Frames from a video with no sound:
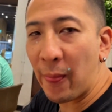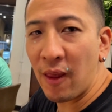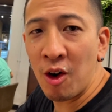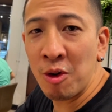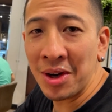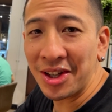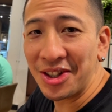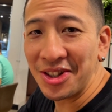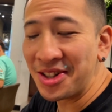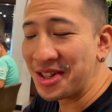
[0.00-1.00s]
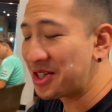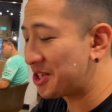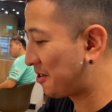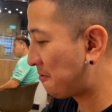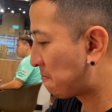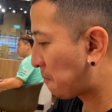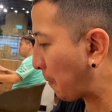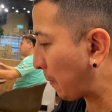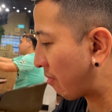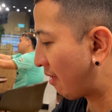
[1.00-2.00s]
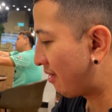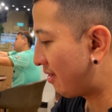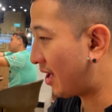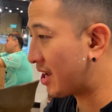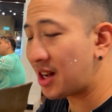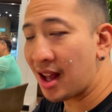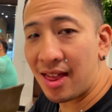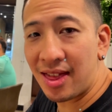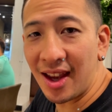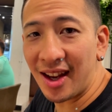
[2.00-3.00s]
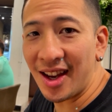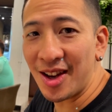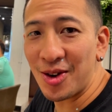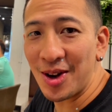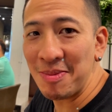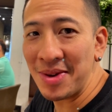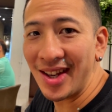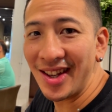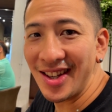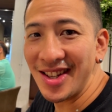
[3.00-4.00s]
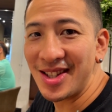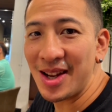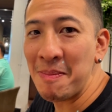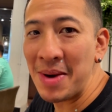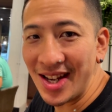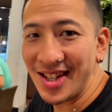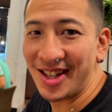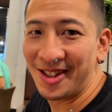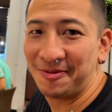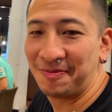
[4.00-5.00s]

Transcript: Oh my goodness. It's like thick and creamy. It is amazing.